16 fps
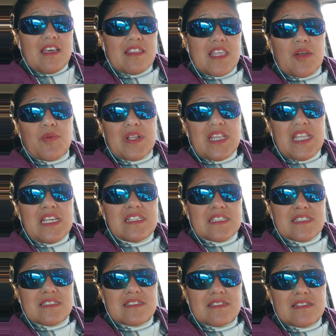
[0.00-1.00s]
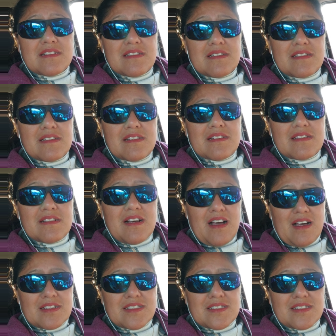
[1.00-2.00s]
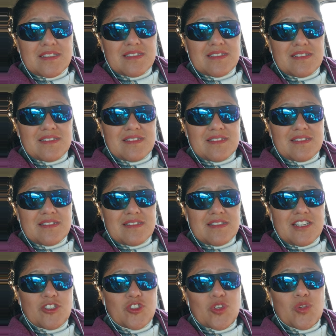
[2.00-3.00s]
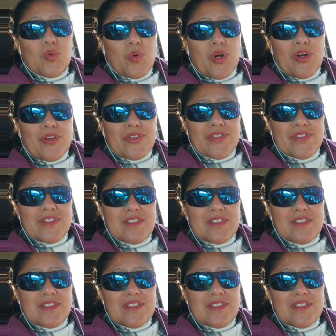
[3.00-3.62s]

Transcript: they release us into the world.